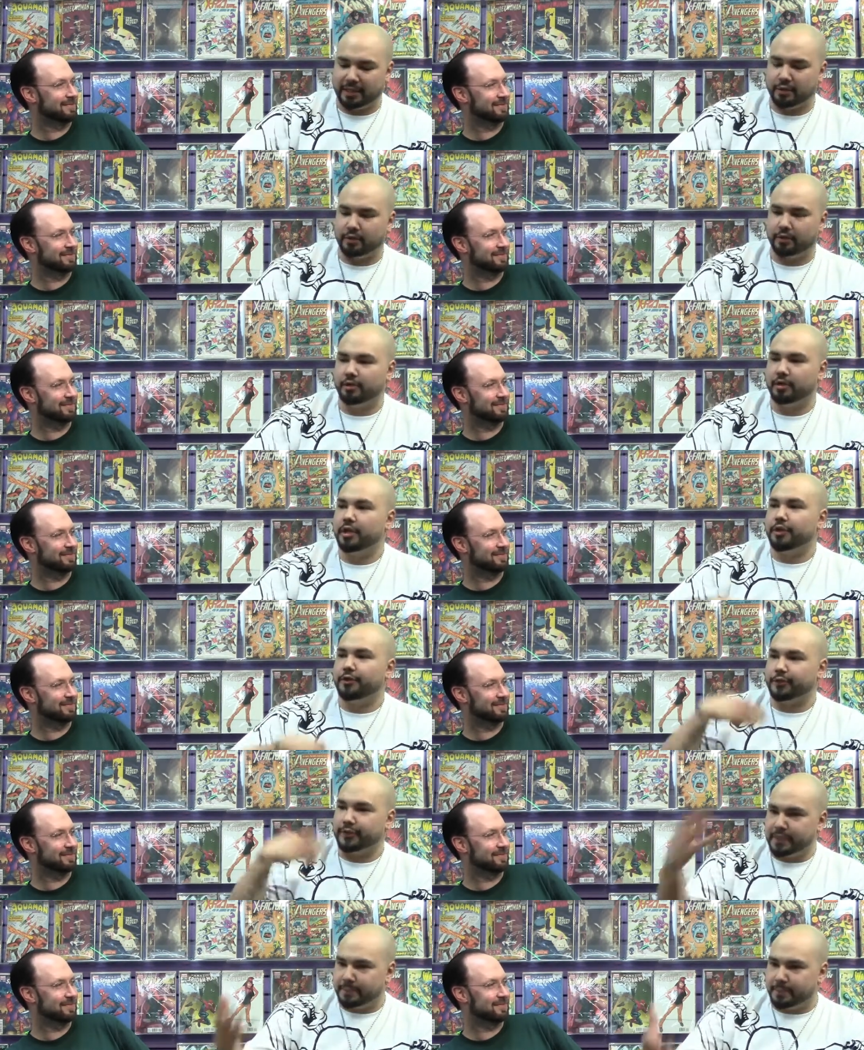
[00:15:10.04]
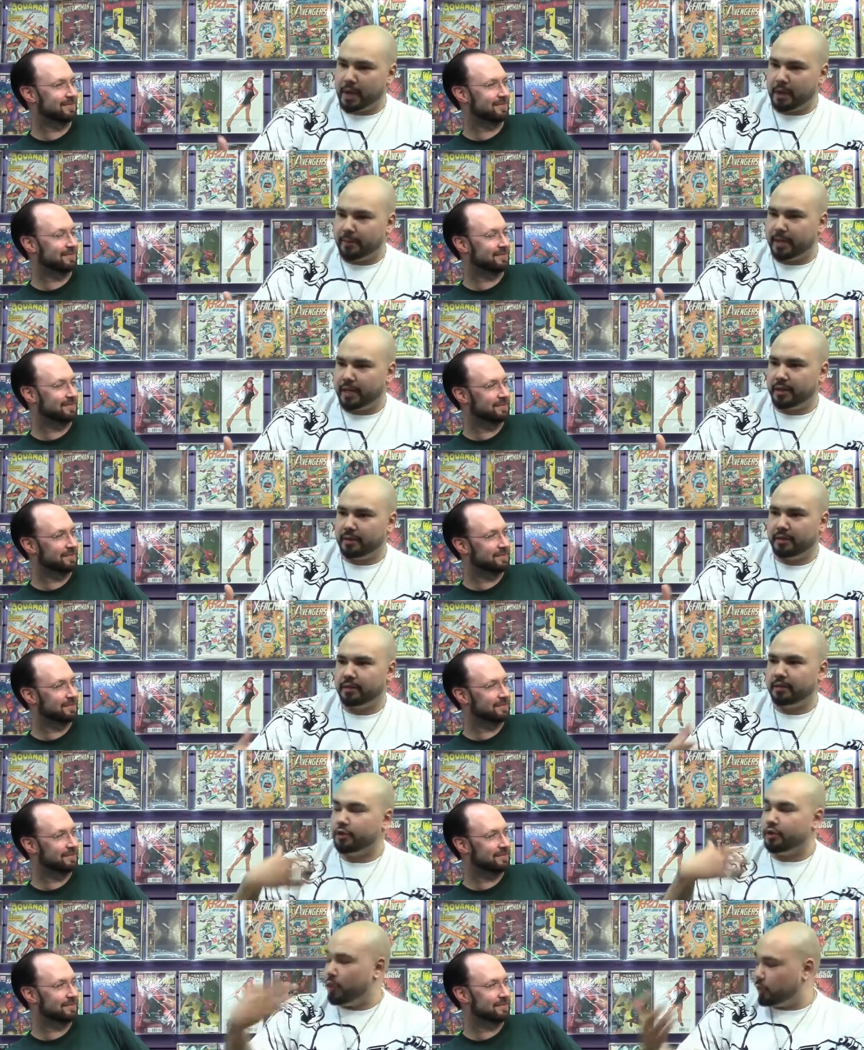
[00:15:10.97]
Speaker 1: you know, you see Spider-Man,
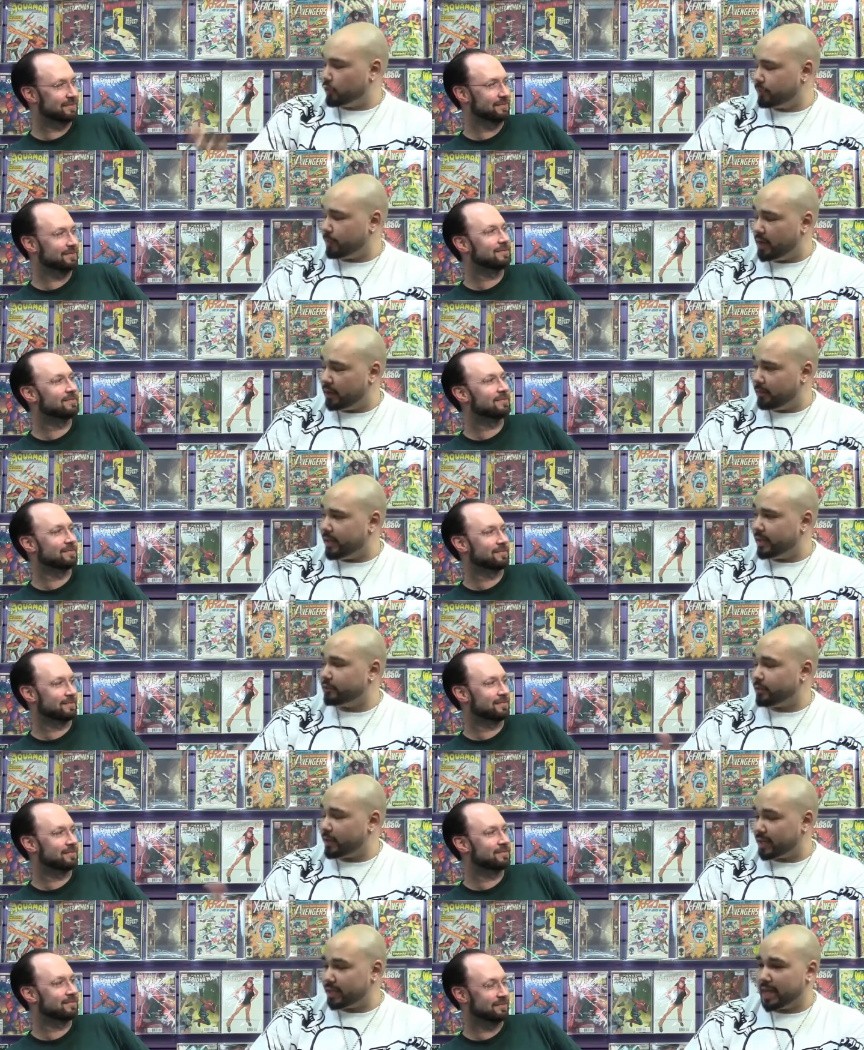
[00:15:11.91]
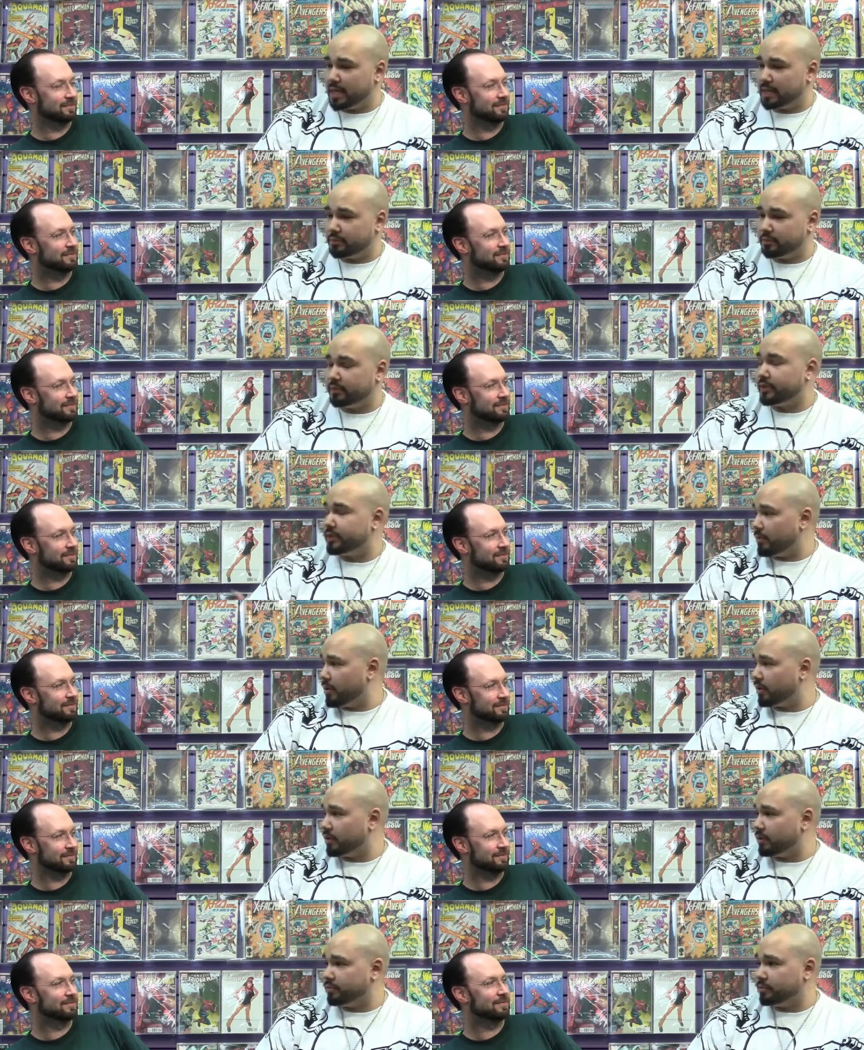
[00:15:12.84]
you know Spider-Man, he's recognizable, he's
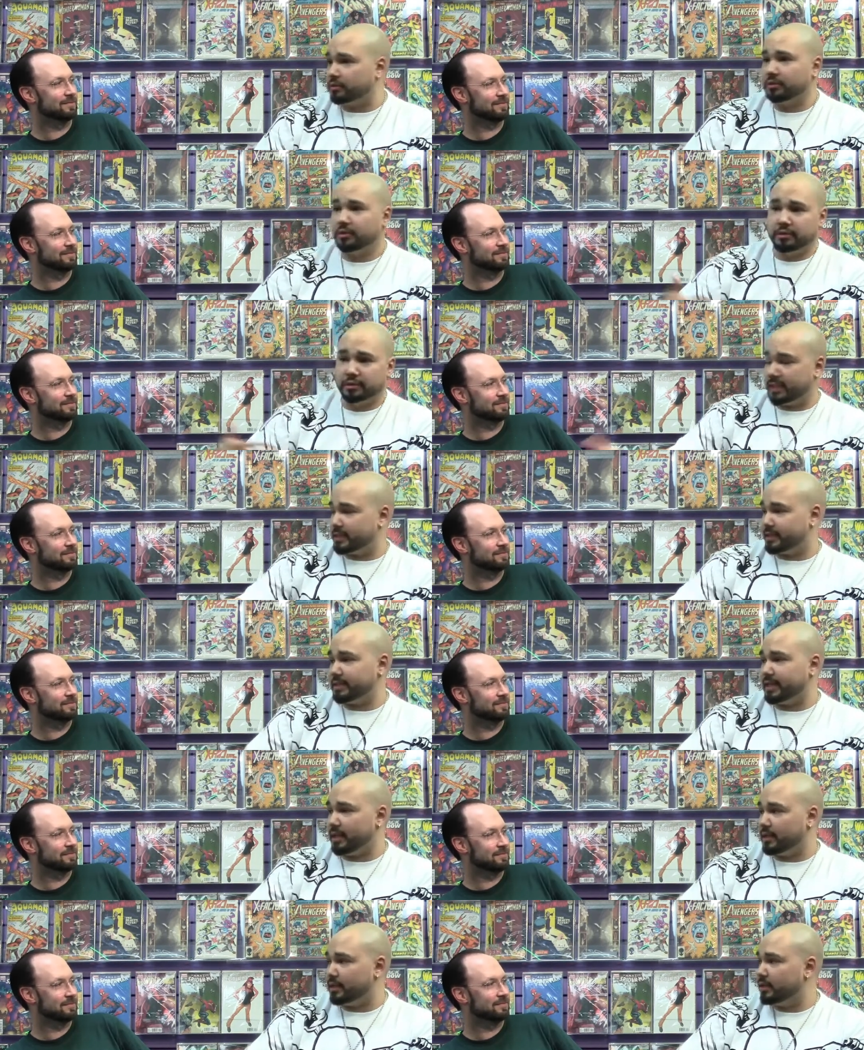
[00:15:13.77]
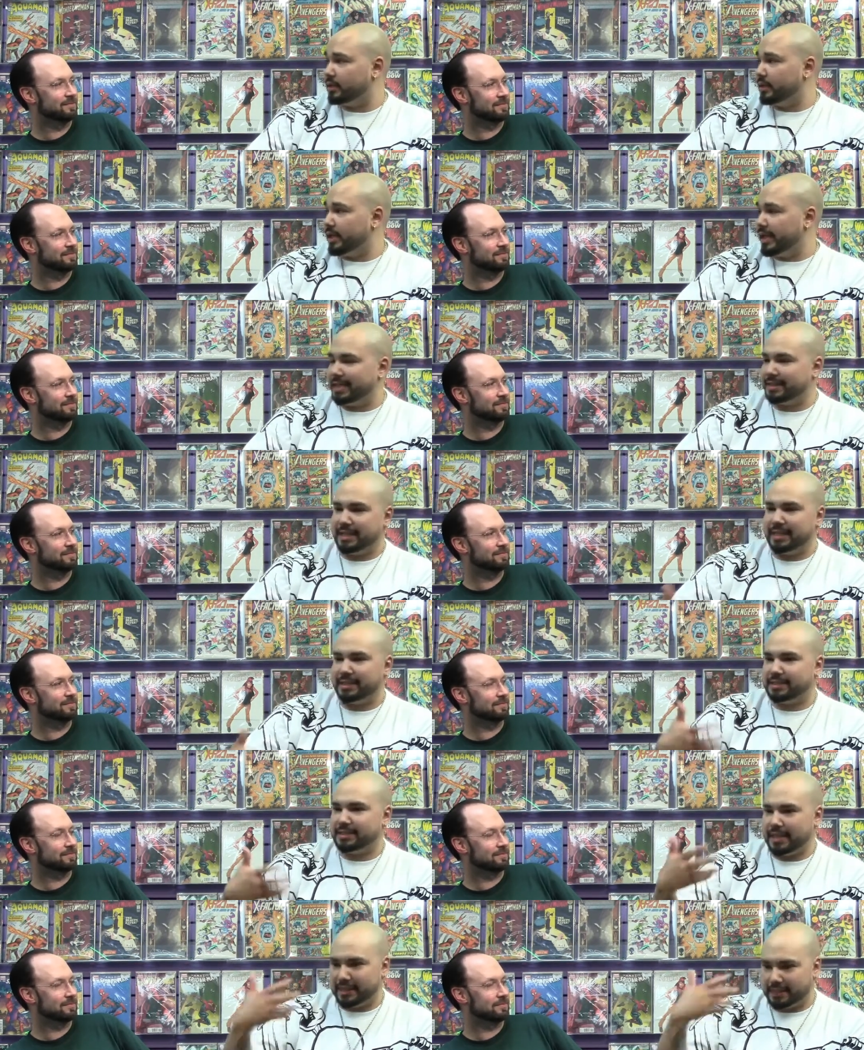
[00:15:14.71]
marketable, let's sell it. it
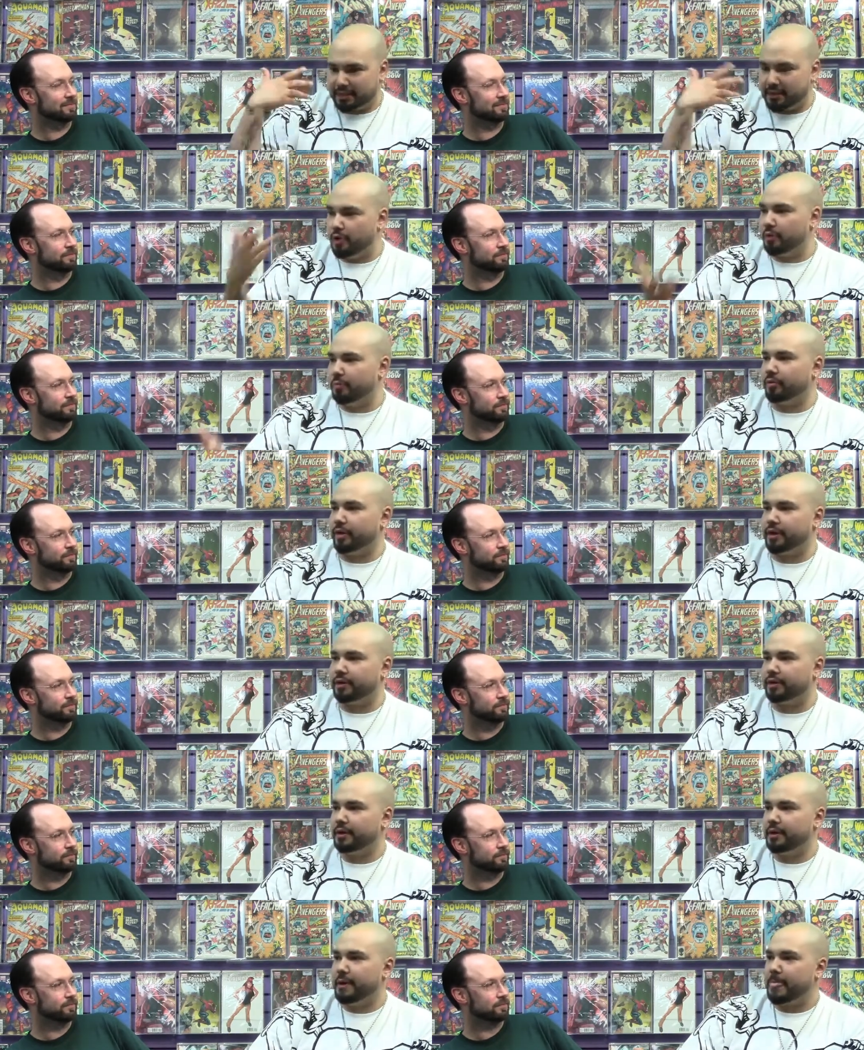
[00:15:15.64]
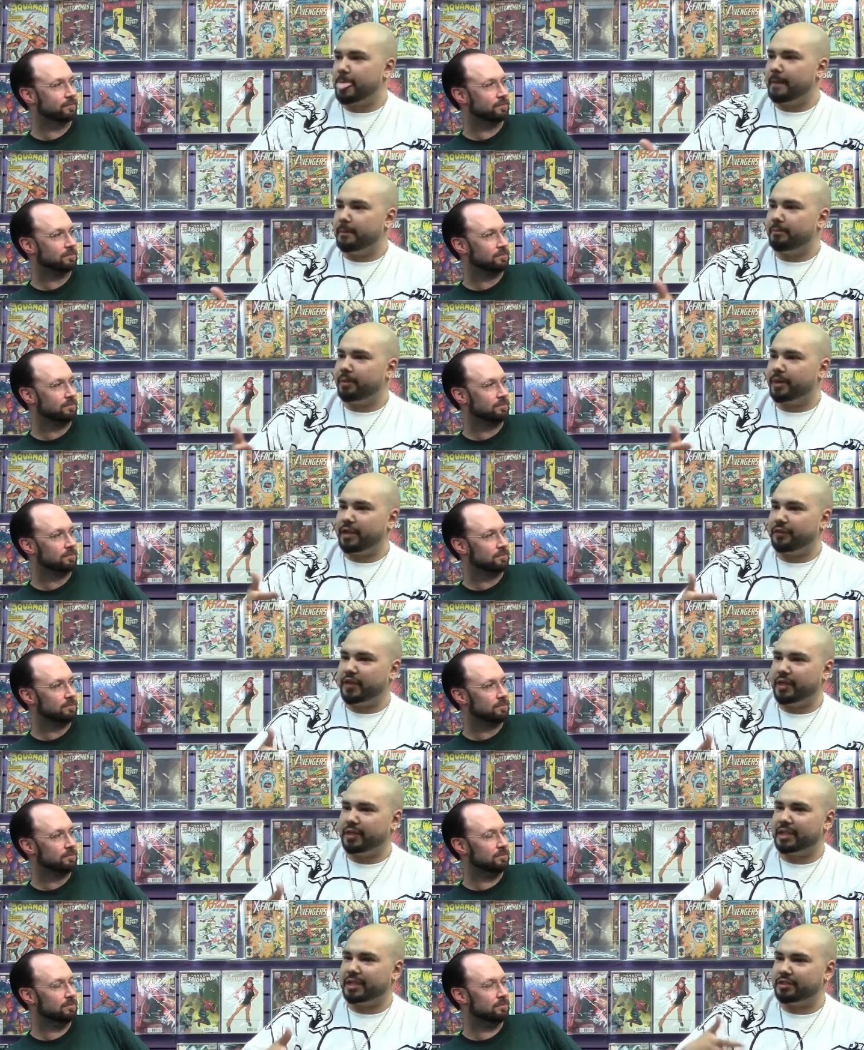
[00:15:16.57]
it's, it's a no-brainer. But I
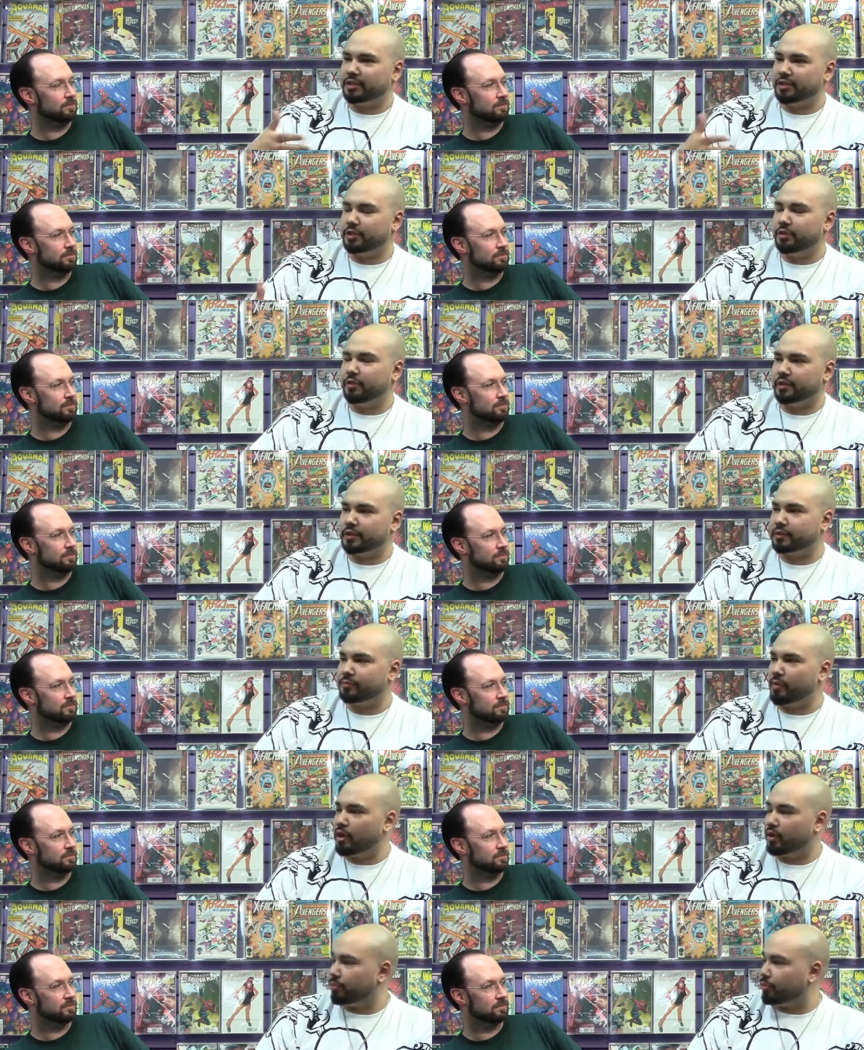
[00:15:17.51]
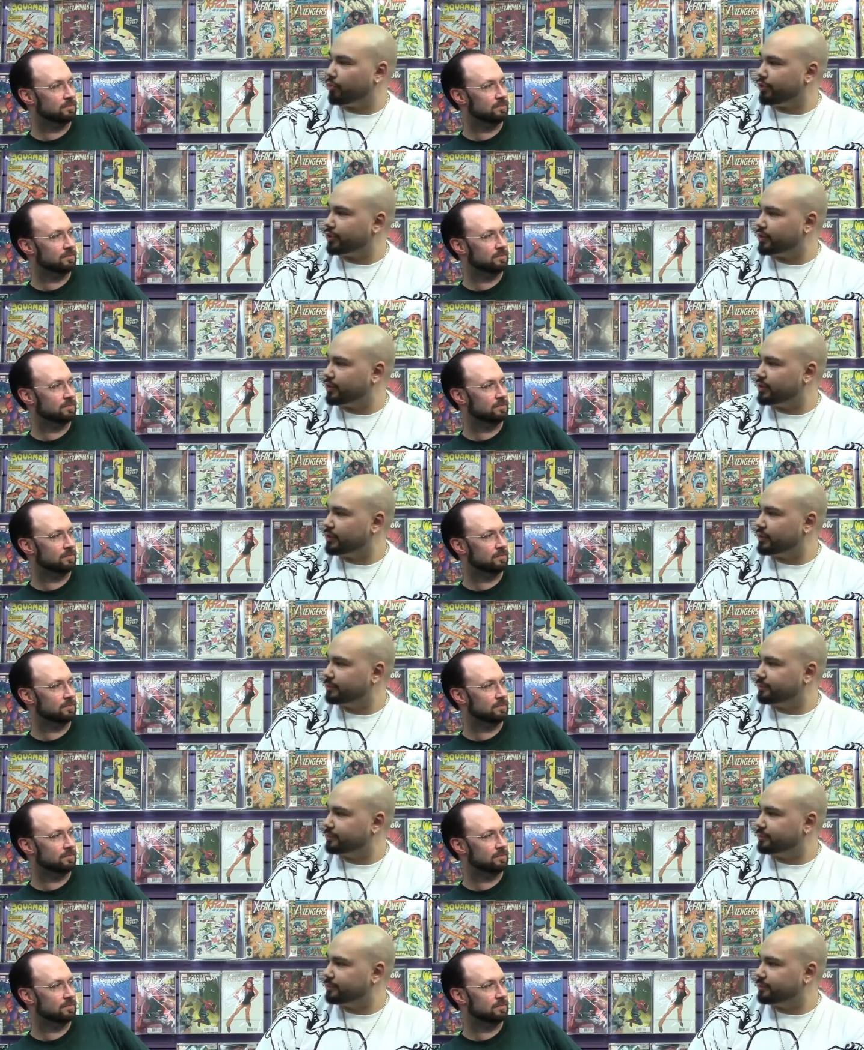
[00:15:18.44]
think they should do it in smaller portions.